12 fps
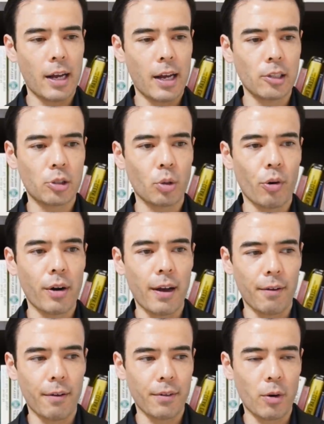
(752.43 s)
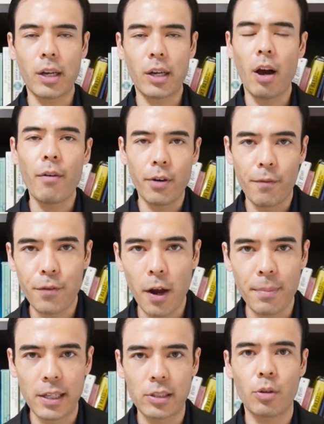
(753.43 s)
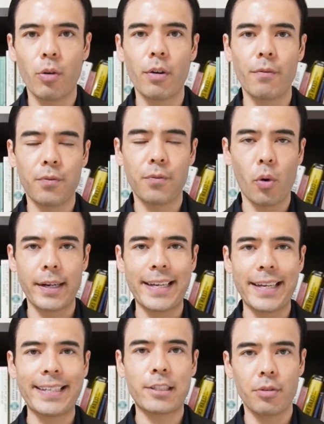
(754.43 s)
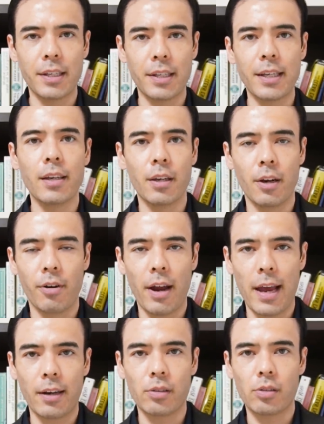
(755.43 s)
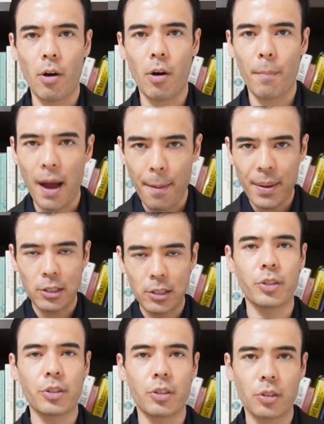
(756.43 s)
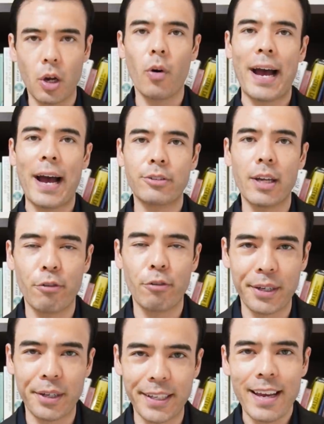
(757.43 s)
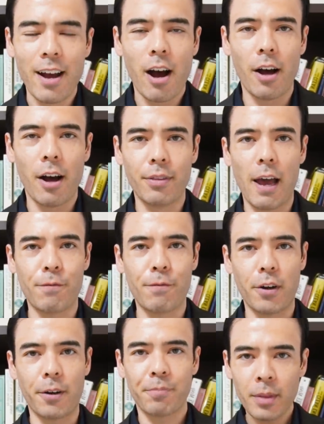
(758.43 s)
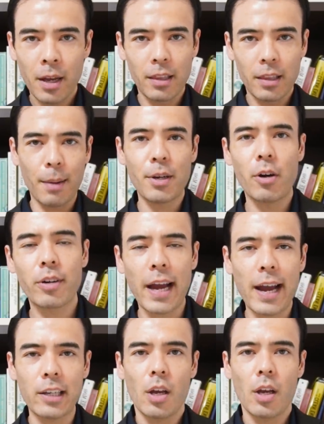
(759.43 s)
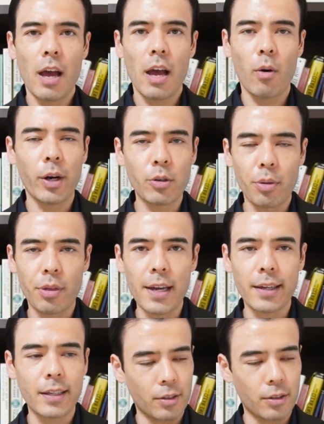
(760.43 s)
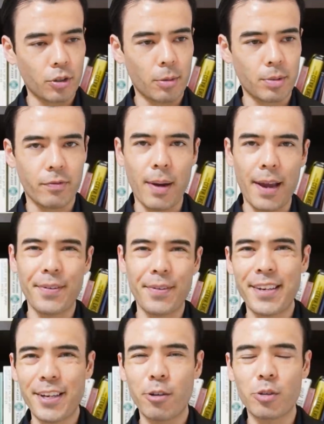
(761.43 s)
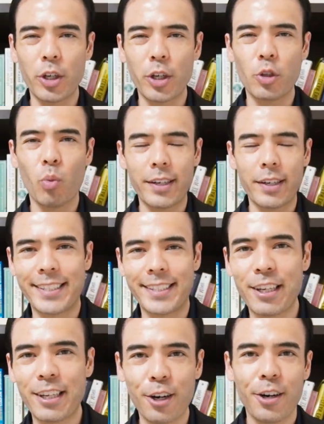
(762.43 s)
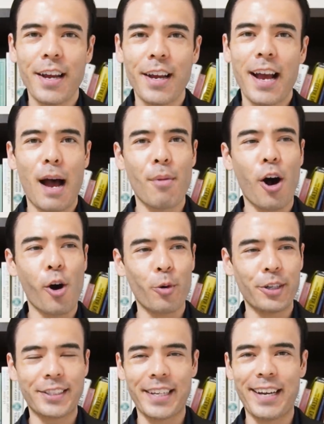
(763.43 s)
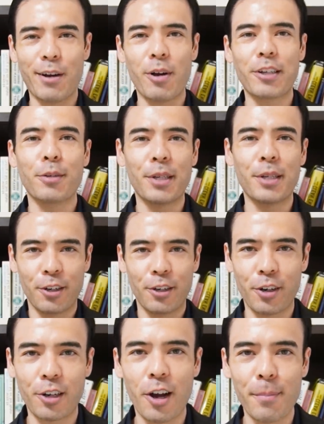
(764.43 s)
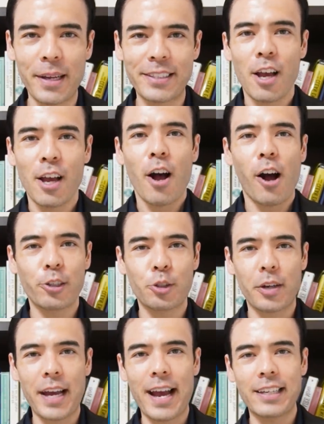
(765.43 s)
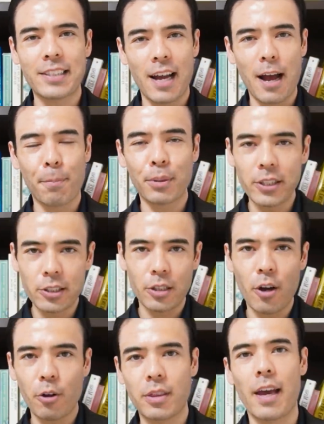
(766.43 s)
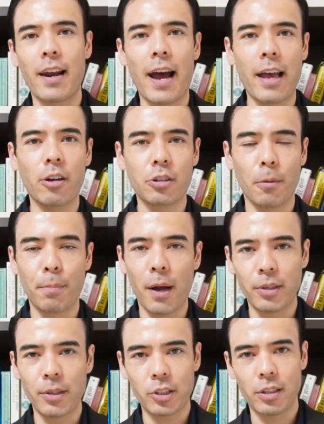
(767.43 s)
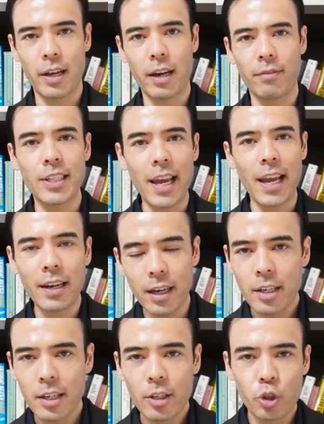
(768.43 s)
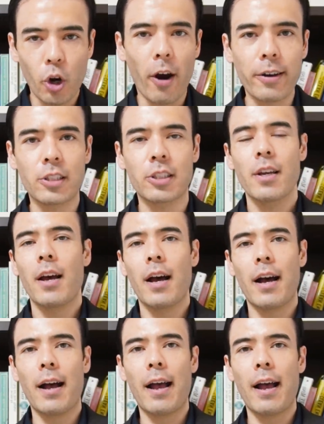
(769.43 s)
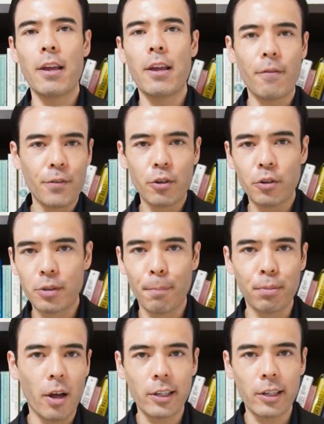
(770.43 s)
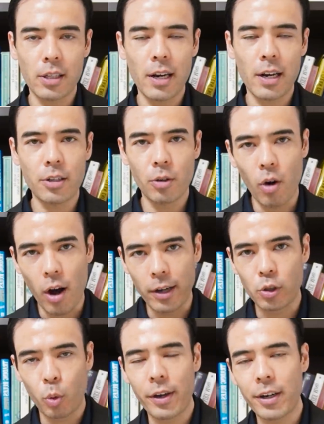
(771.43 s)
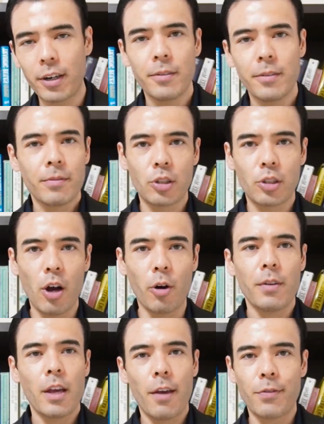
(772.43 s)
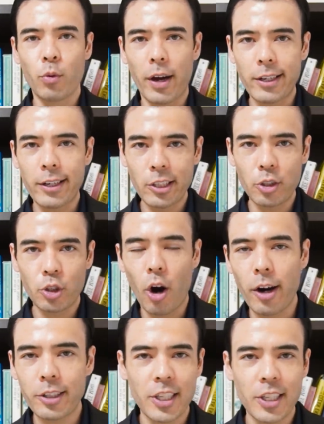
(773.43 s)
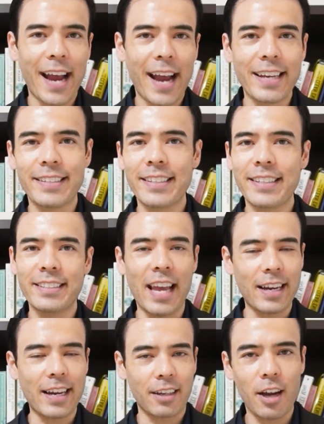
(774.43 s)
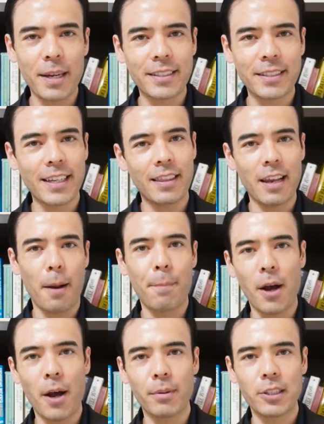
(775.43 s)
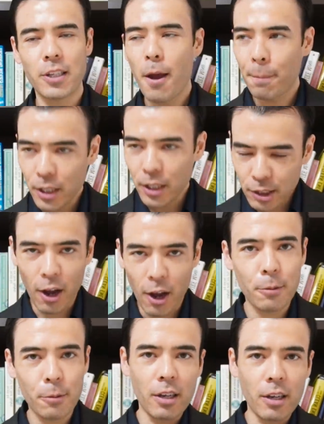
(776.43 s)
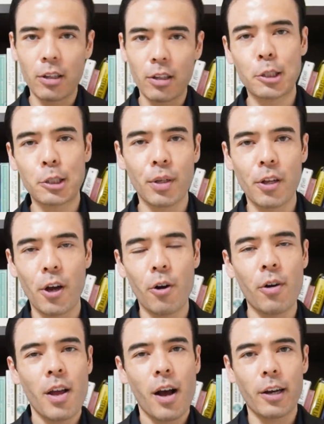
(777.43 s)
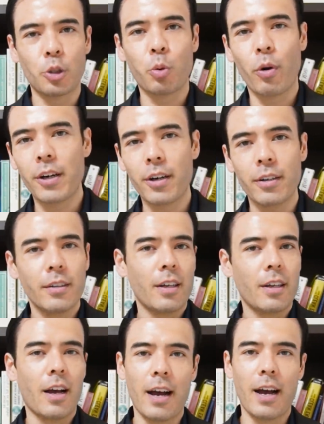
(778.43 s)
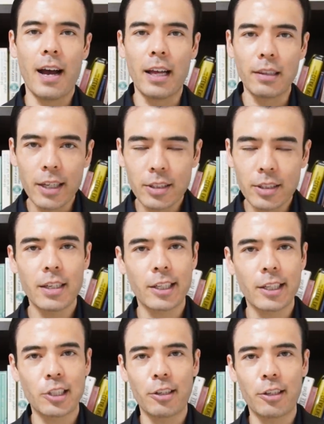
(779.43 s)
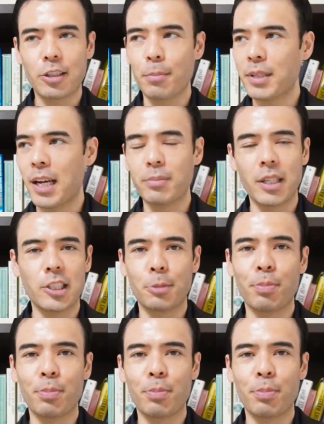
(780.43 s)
sort of recover from this going forward into the year end. So my best wishes go out to everybody on that front. Let me know, guys, what you think in terms of my videos, what you want to hear. I'm always welcome to hear comments. Also, guys, please note that I also publish a lot of data, charts, interviews, and blogs that I do on Twitter. So if you want to see charts, ideas, economic data that I publish, please follow me on the links below on Twitter, LinkedIn, etc. Sometimes I just